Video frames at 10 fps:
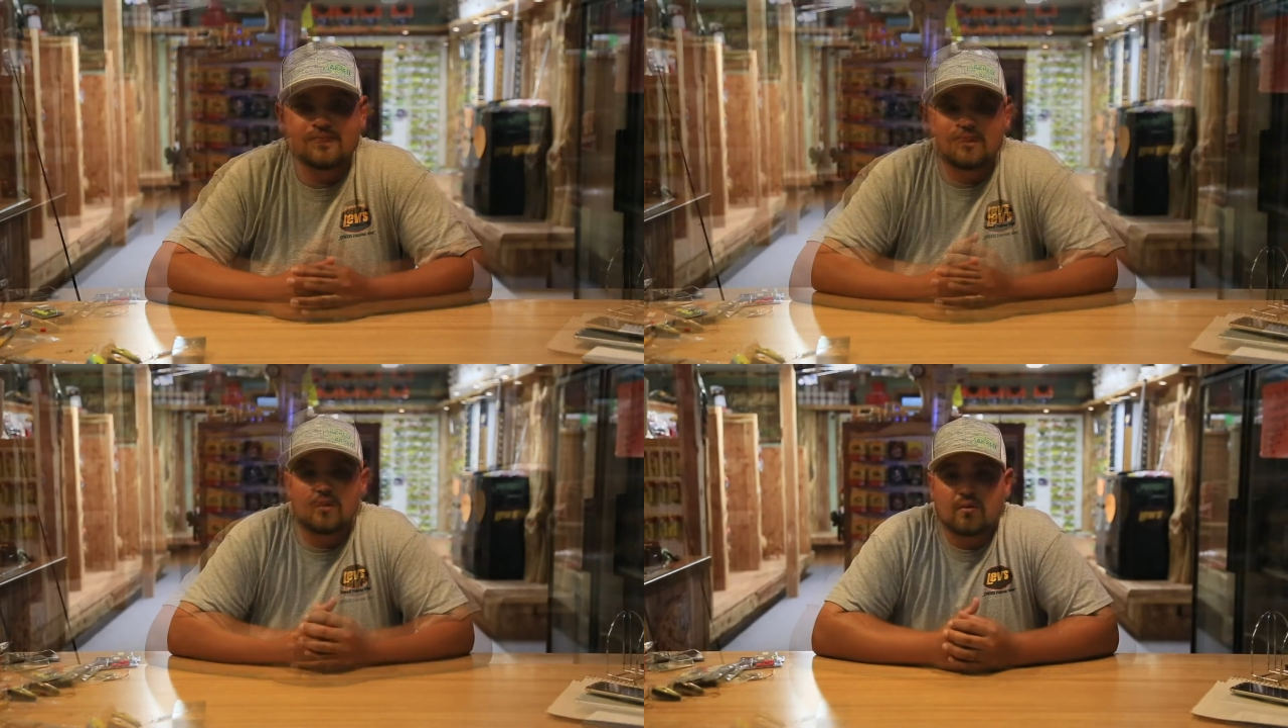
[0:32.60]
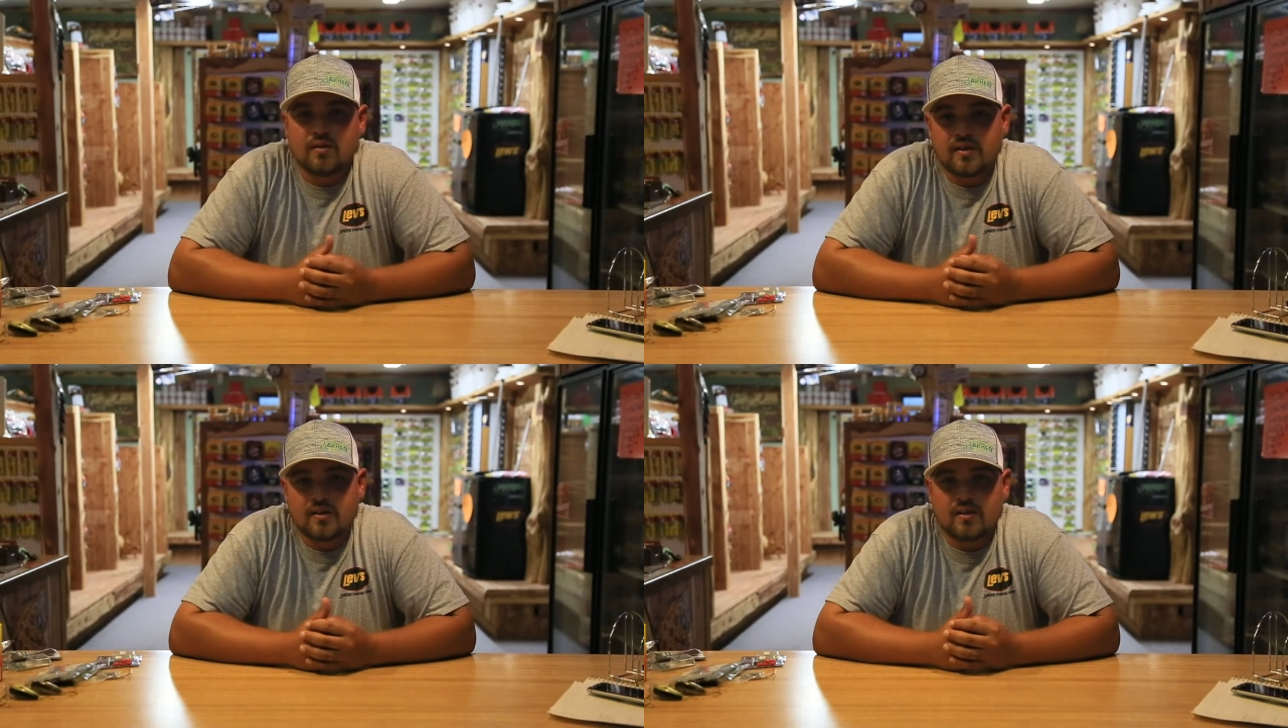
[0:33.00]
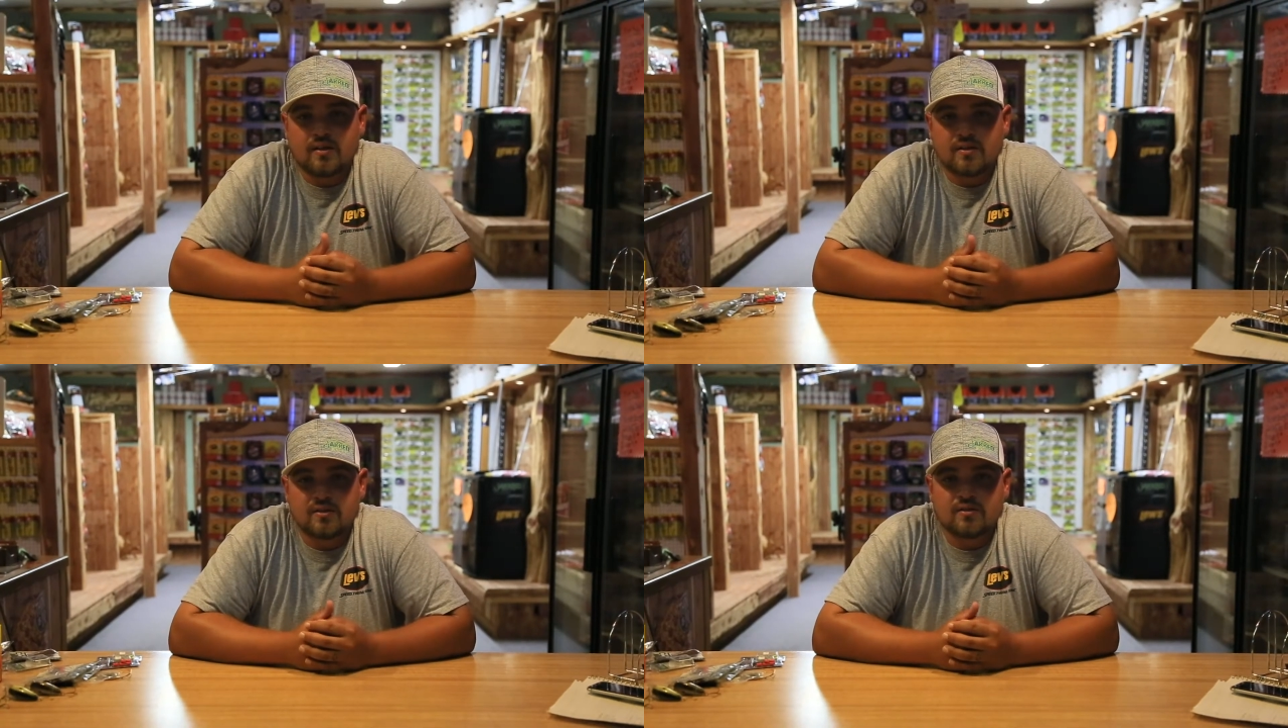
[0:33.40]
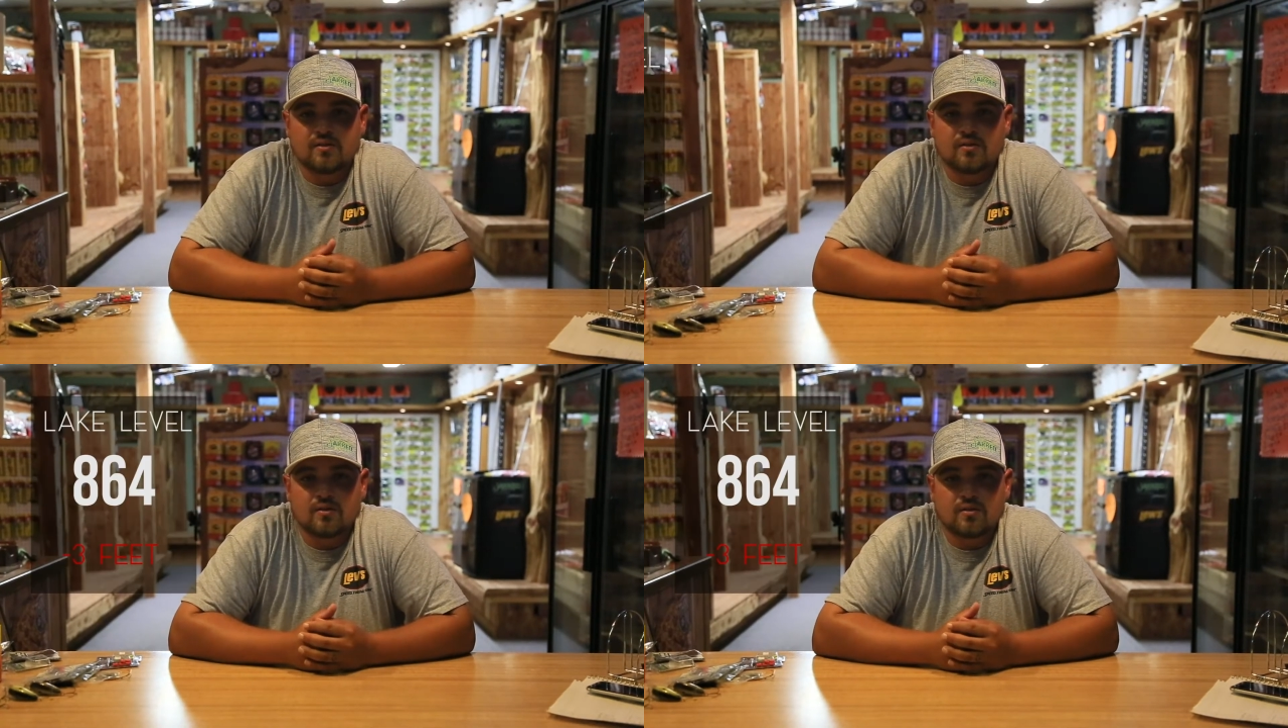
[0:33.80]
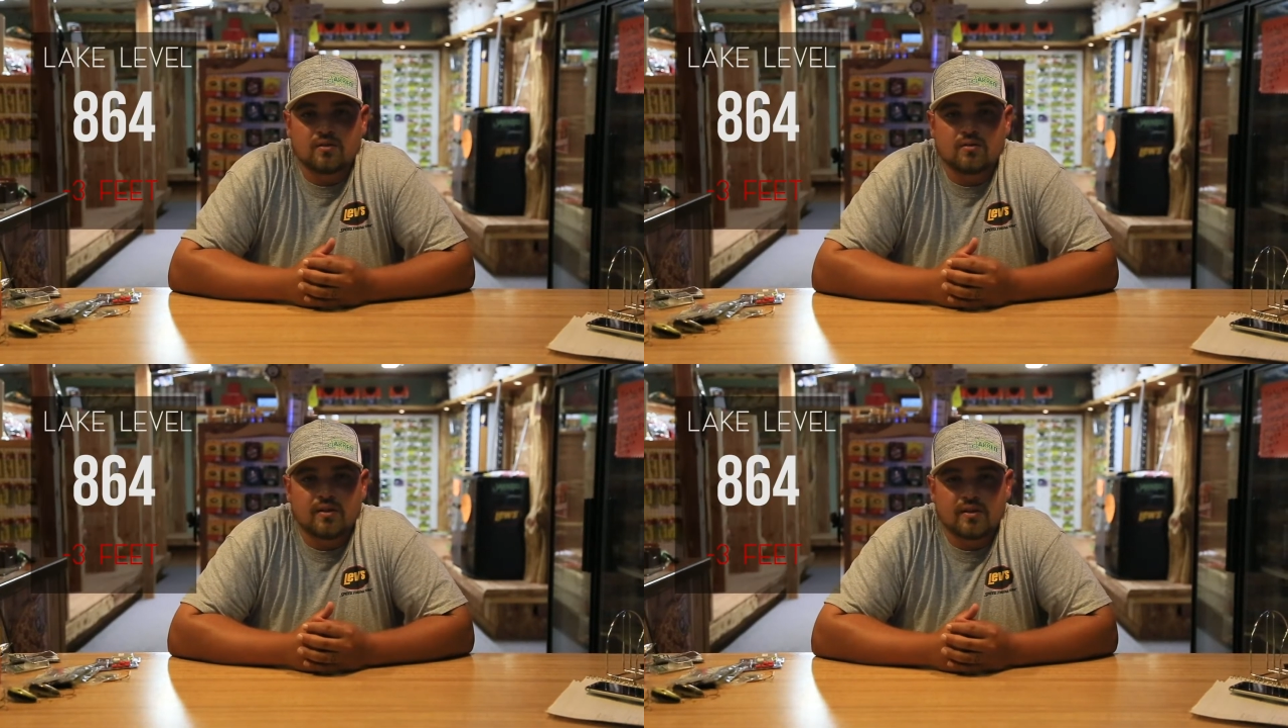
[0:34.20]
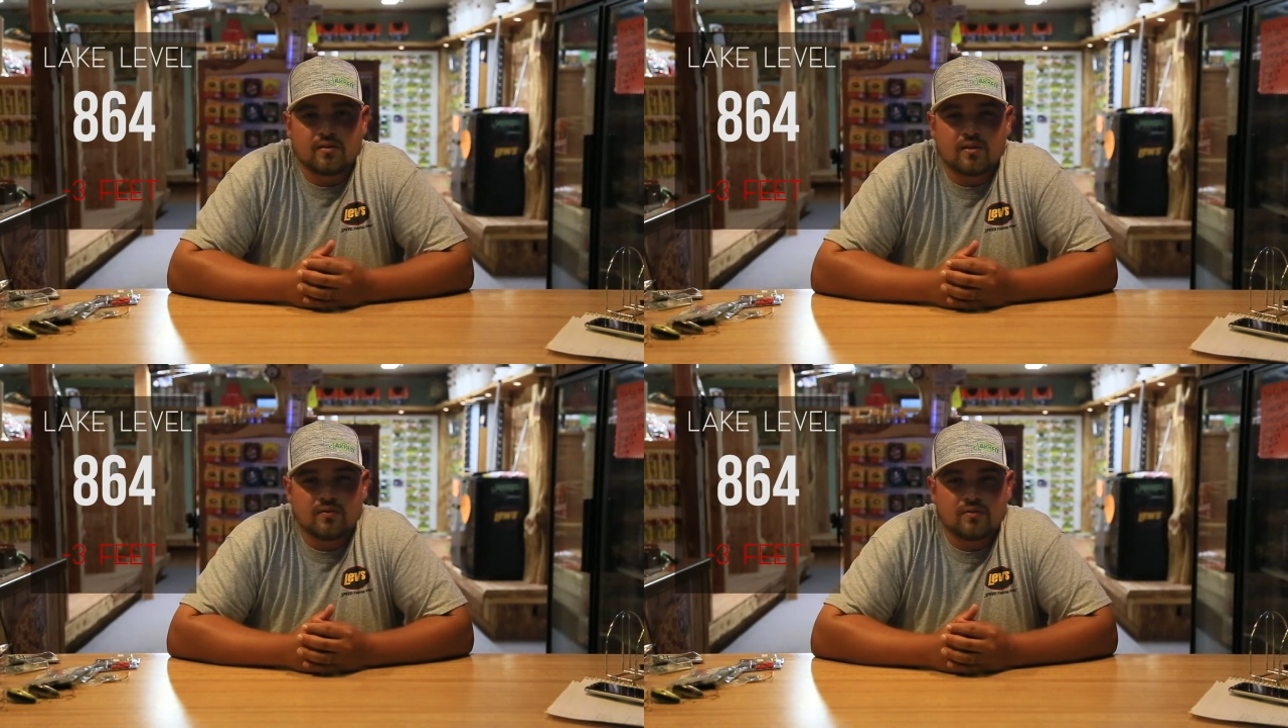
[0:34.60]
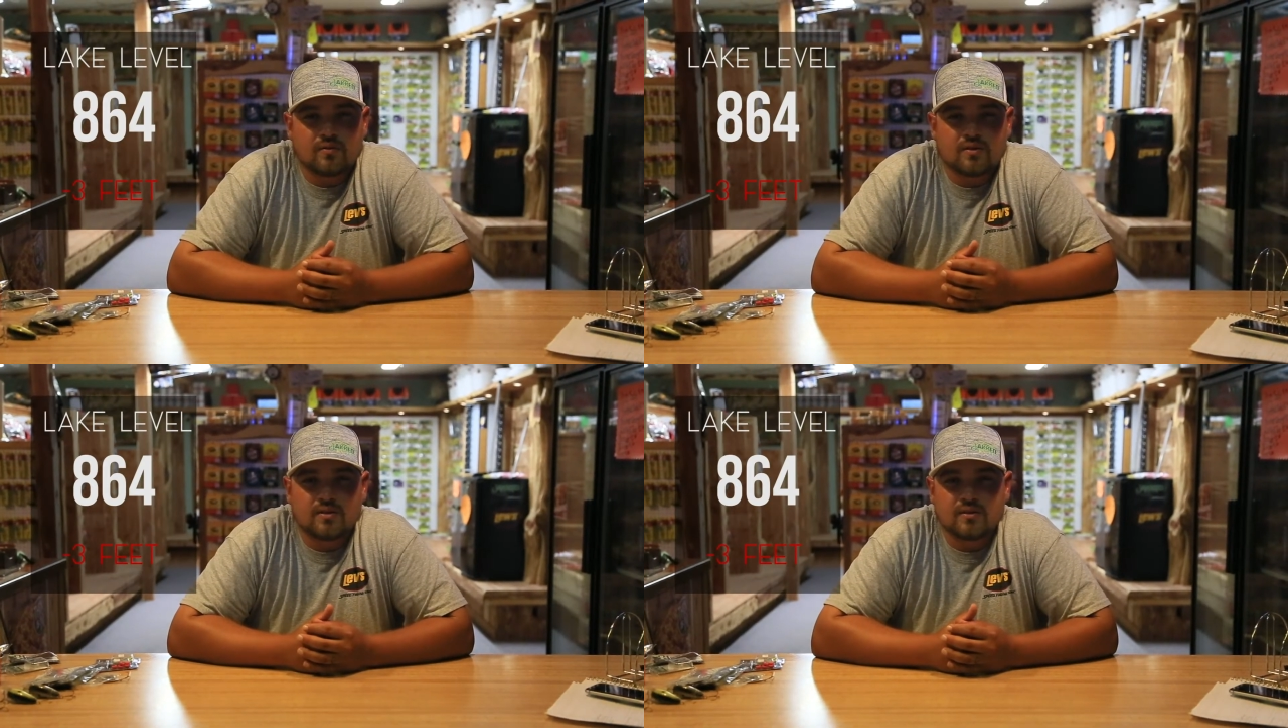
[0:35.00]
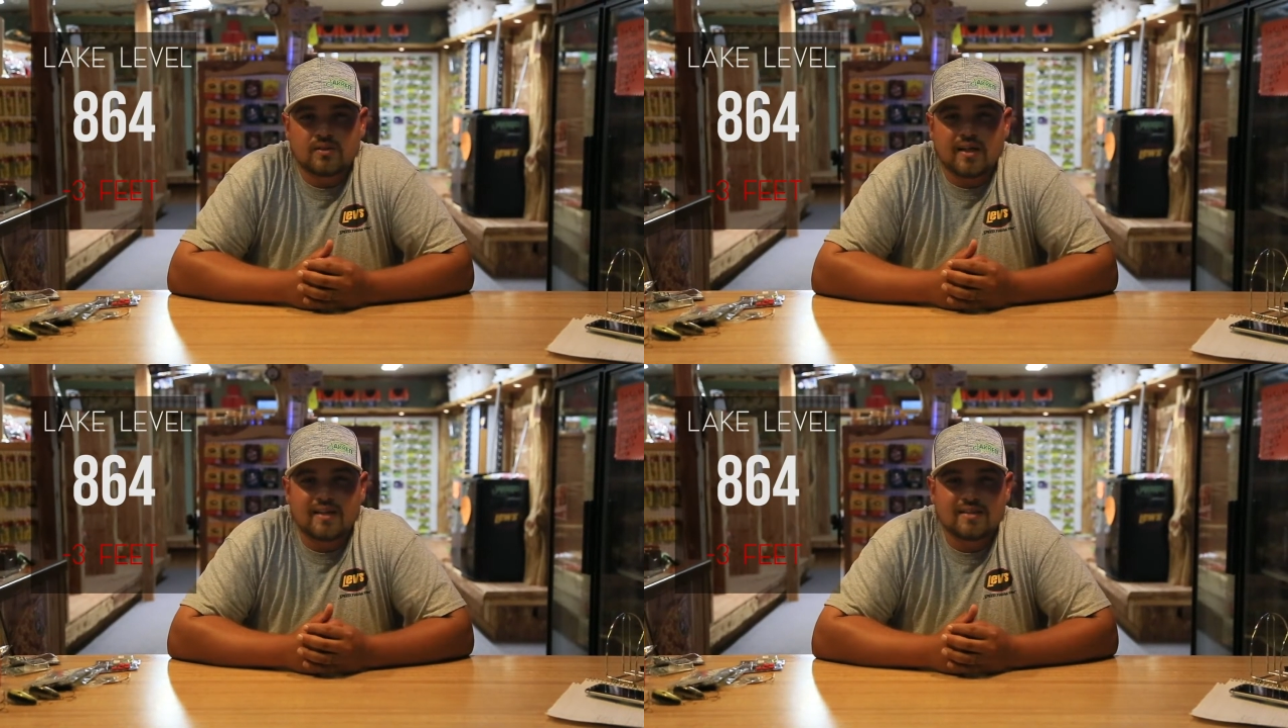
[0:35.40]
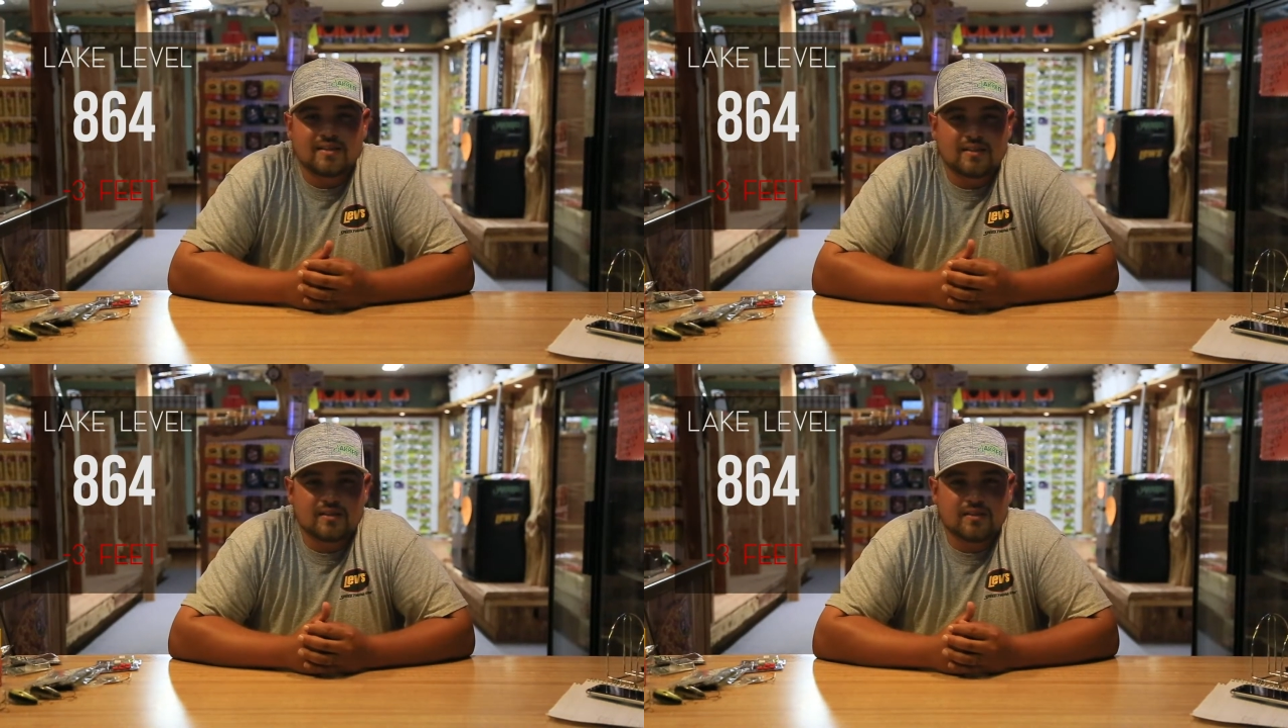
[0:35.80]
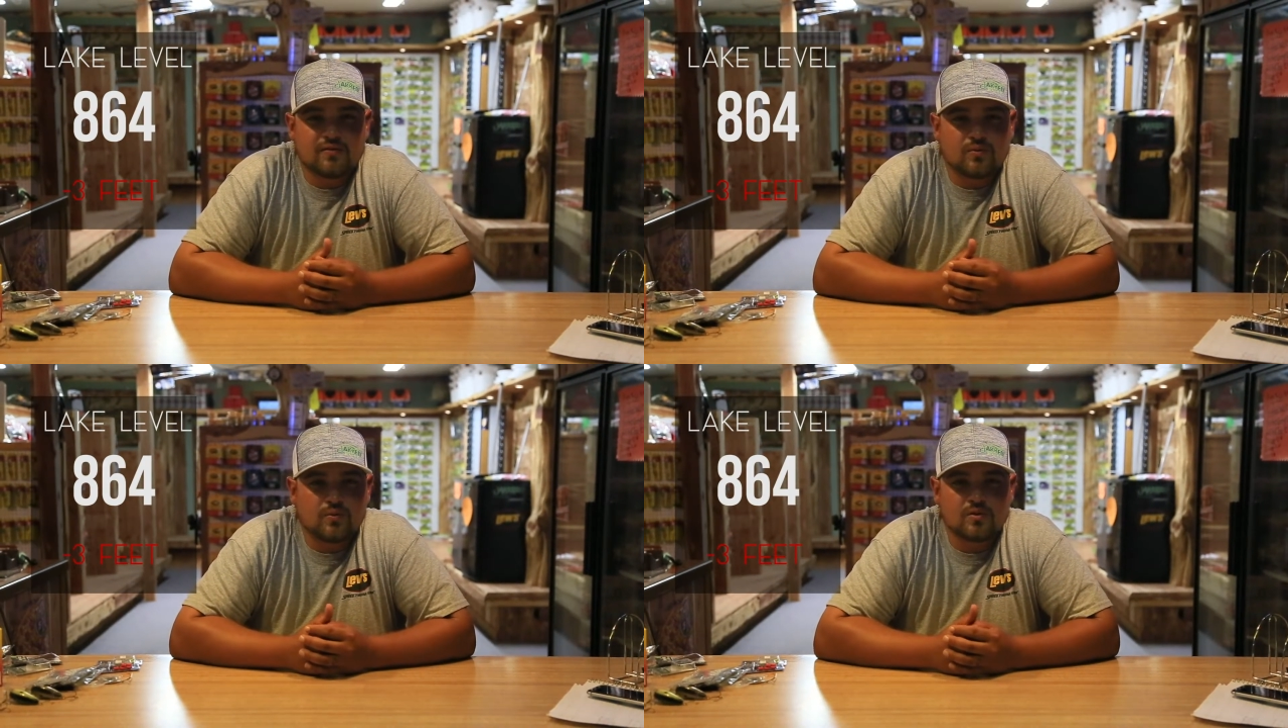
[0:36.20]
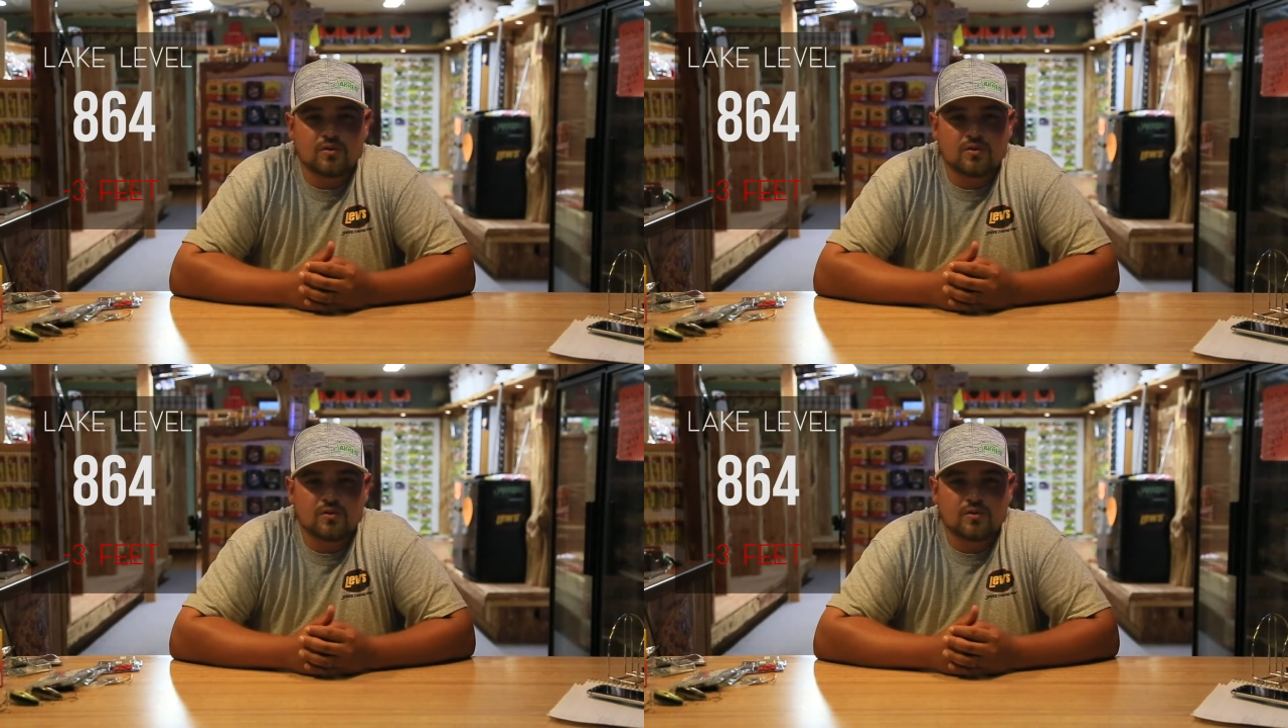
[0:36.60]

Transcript: Current lake conditions, our lake level is 864,